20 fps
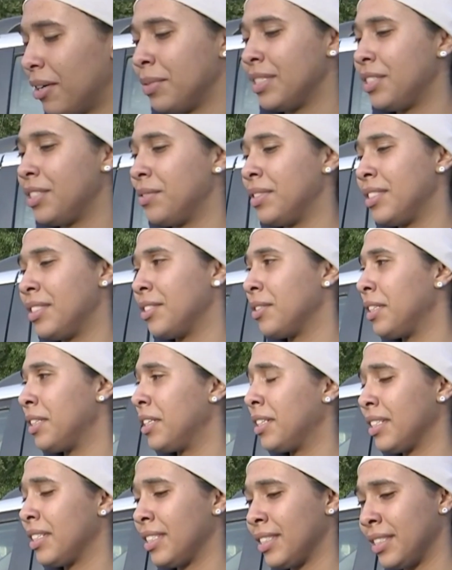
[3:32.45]
I wish you were still
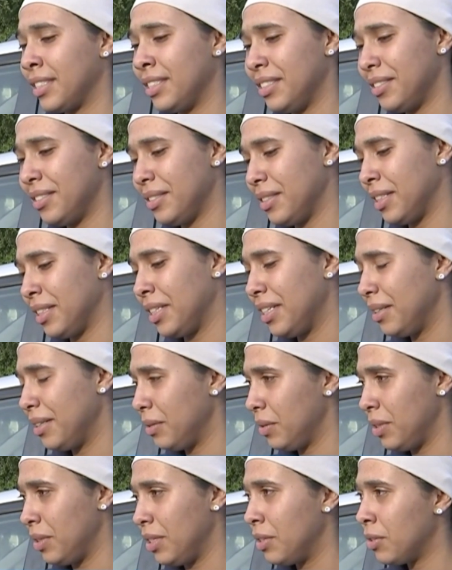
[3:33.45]
here, because like
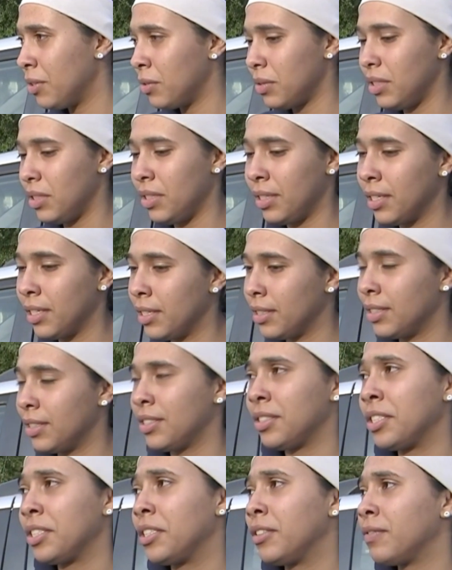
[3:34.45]
you didn't
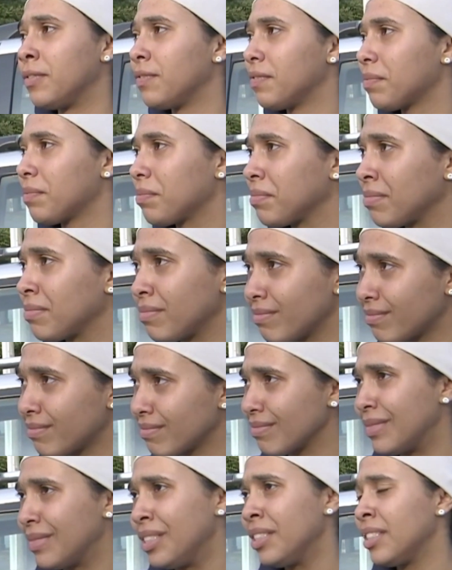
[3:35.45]

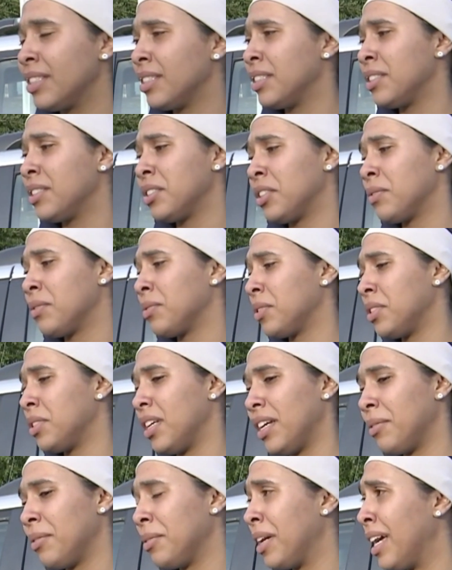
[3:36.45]
deserve
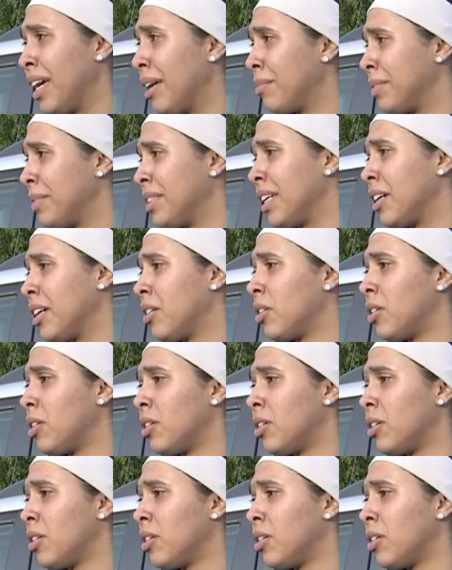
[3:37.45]
what happened at